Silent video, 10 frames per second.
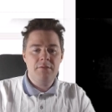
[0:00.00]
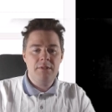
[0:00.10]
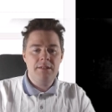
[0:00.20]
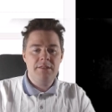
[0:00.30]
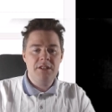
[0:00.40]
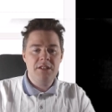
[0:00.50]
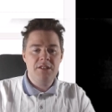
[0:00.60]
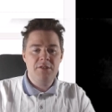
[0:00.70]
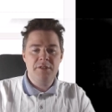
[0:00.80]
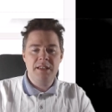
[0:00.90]
Well, it
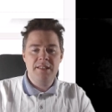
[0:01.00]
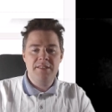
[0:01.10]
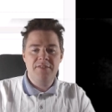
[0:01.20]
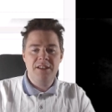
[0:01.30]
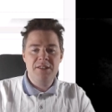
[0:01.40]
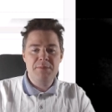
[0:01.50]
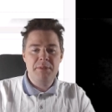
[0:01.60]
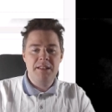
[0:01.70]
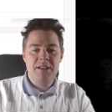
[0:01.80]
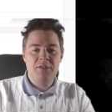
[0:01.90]
changed locate device,
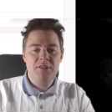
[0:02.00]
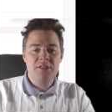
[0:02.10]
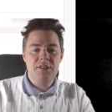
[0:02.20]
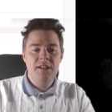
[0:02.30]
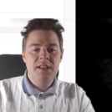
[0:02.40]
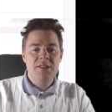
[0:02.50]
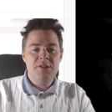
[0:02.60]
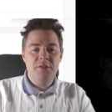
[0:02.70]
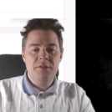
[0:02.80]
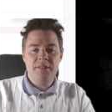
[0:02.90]
pending also.
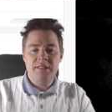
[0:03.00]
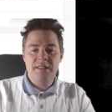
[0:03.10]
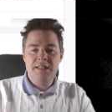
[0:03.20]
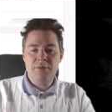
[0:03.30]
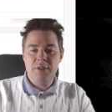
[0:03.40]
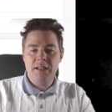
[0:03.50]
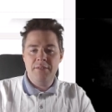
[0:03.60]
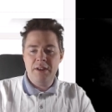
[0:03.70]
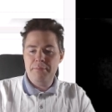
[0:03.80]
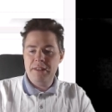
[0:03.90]
So this one
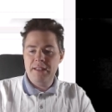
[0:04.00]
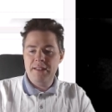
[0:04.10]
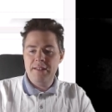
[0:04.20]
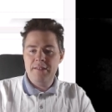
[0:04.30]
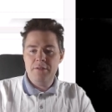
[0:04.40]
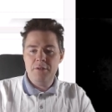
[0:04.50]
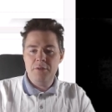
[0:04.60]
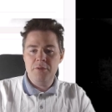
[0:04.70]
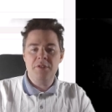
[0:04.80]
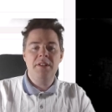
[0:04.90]
have updated
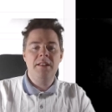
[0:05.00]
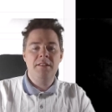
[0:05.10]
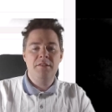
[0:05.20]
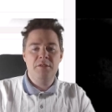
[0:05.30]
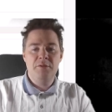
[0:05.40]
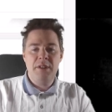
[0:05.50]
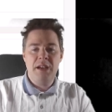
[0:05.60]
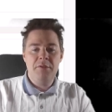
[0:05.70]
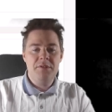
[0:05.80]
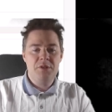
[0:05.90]
to, to, the, to
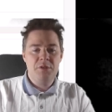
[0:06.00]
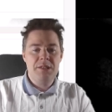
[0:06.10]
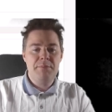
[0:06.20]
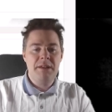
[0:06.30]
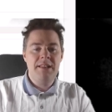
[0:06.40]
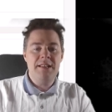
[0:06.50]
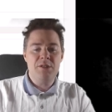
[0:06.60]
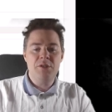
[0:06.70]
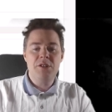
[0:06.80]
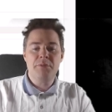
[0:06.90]
now, so it's pending.
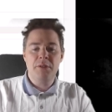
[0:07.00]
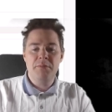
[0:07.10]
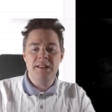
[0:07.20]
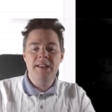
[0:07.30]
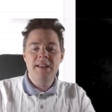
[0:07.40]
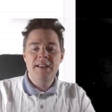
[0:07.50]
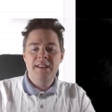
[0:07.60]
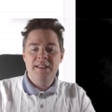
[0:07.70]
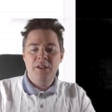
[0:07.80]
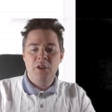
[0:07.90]
So it's probably
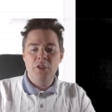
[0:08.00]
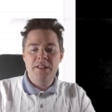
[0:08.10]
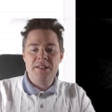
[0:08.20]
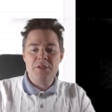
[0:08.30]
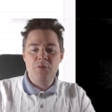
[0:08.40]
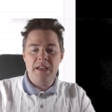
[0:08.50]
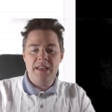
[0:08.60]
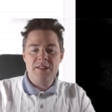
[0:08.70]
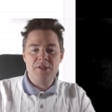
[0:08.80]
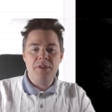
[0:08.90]
on its
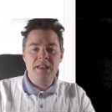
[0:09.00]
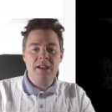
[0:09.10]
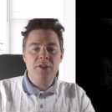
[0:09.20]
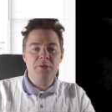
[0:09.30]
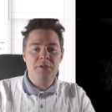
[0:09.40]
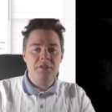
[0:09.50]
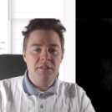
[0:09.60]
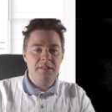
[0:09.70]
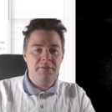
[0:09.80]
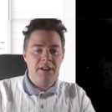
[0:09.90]
way. So we can go to the
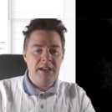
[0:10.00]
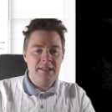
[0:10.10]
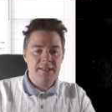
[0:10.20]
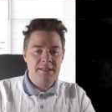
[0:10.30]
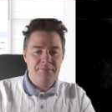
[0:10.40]
device.